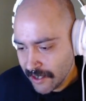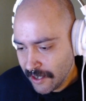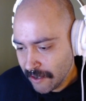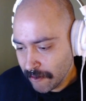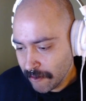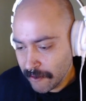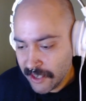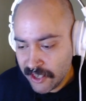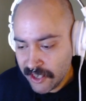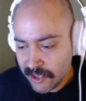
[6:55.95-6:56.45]

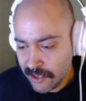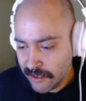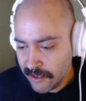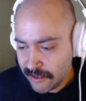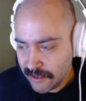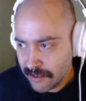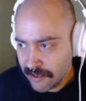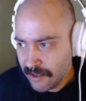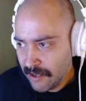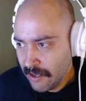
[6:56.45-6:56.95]

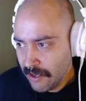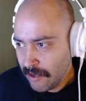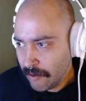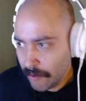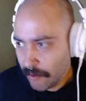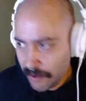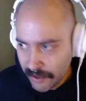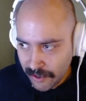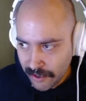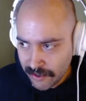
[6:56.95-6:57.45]
regions when
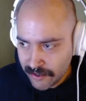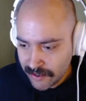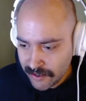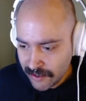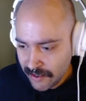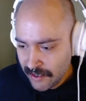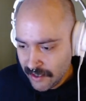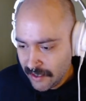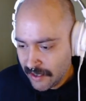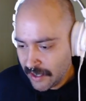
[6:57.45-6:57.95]
there's
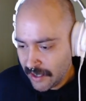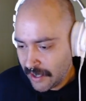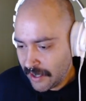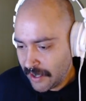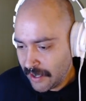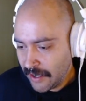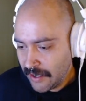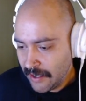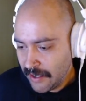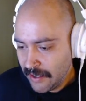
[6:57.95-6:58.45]
a